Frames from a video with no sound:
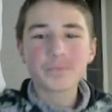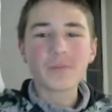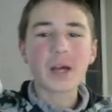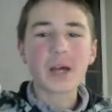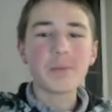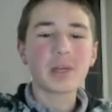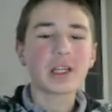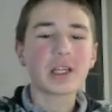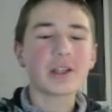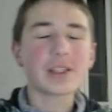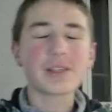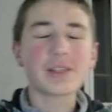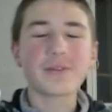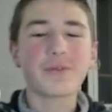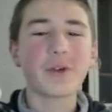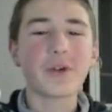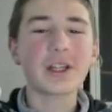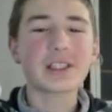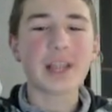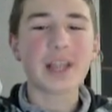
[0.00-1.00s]
because,
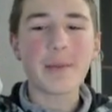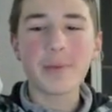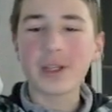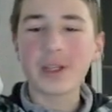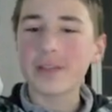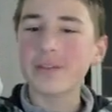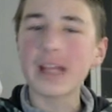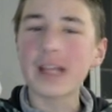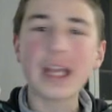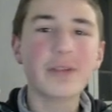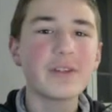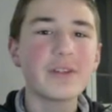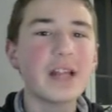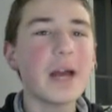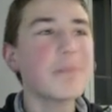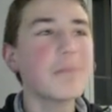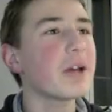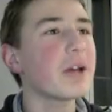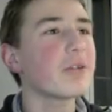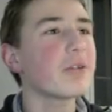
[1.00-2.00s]
for example, like when I
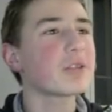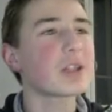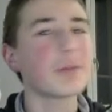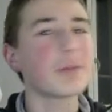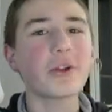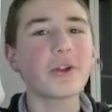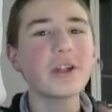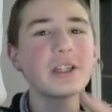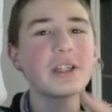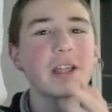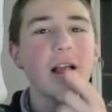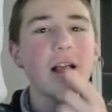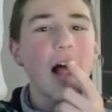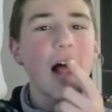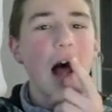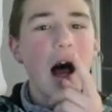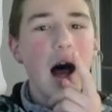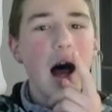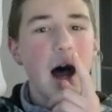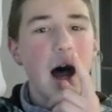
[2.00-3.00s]
play Ultrabullet,
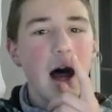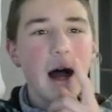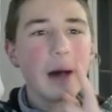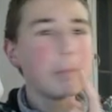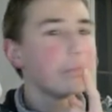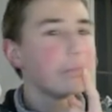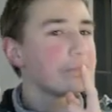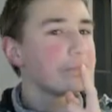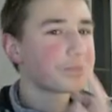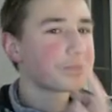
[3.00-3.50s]
I